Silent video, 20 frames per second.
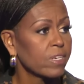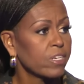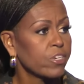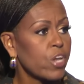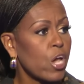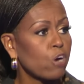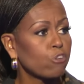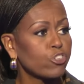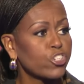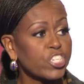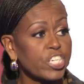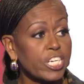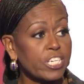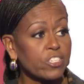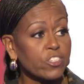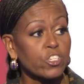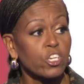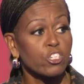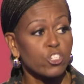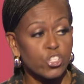No,
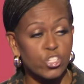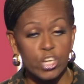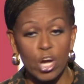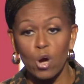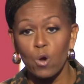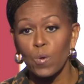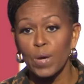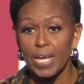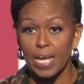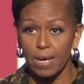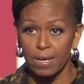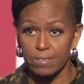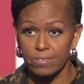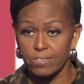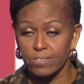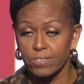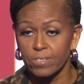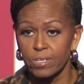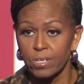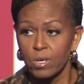she's showing
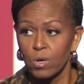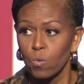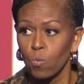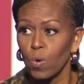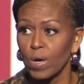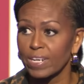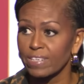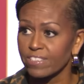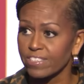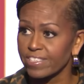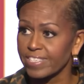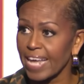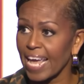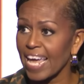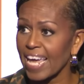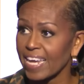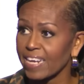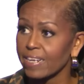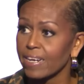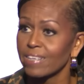us what a
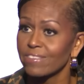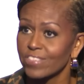sane,